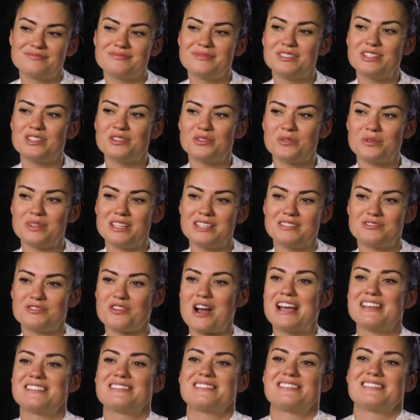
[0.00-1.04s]
you know, he
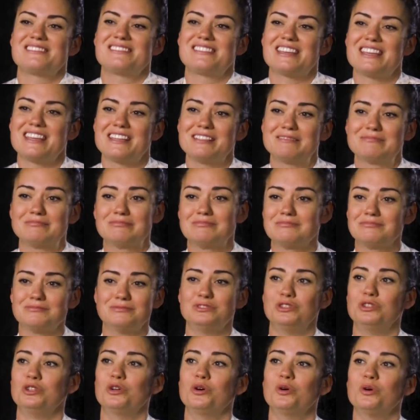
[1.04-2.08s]
tries to say
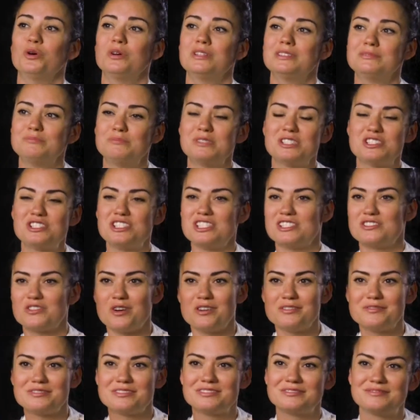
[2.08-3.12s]
no, but she's
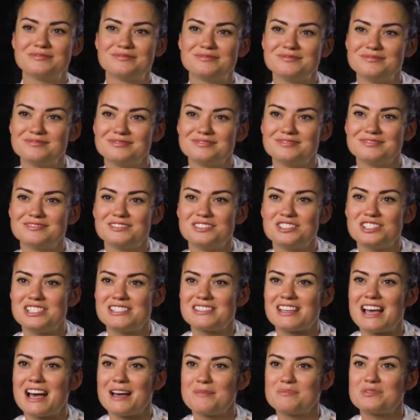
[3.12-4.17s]
off.
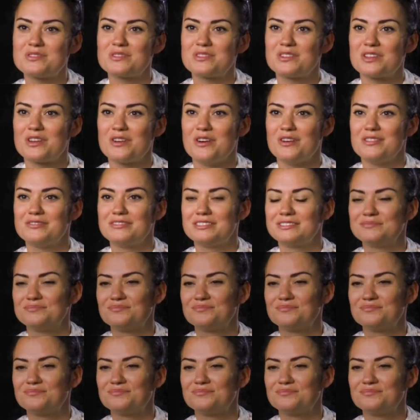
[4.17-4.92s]
She's absolutely off.